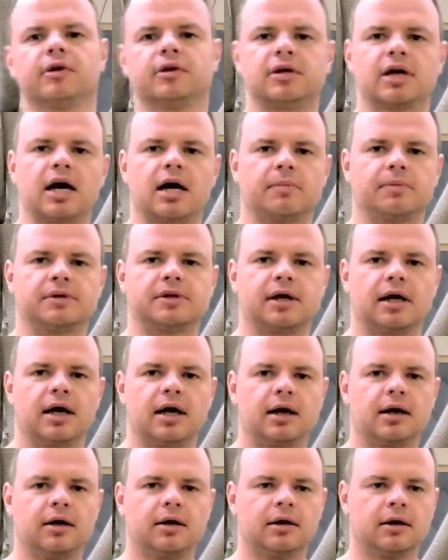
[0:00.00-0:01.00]
the top
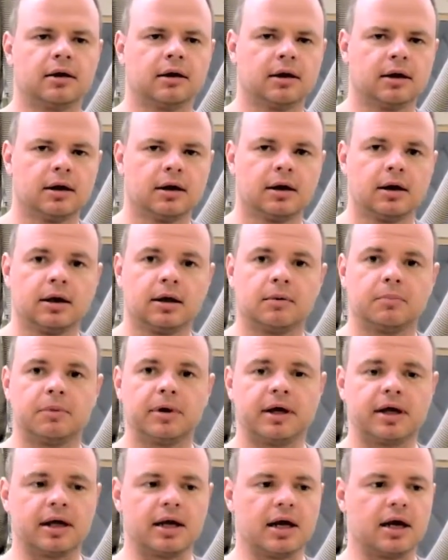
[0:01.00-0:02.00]
side,
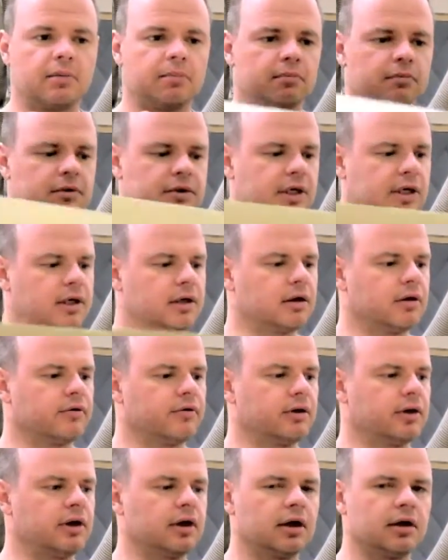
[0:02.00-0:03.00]
pick it up, take it
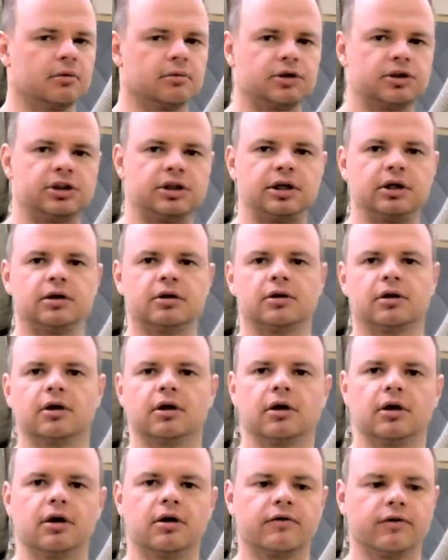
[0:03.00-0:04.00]
over to the other machine,
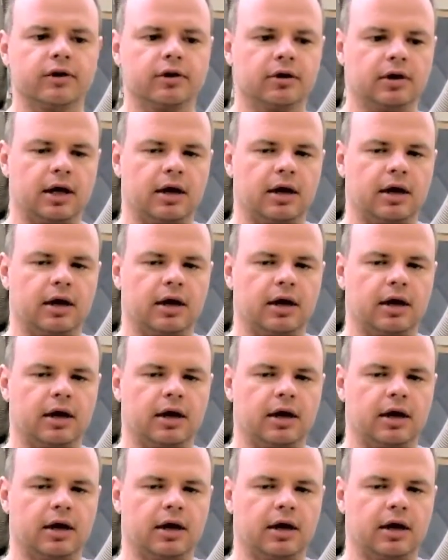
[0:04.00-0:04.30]
turn it over,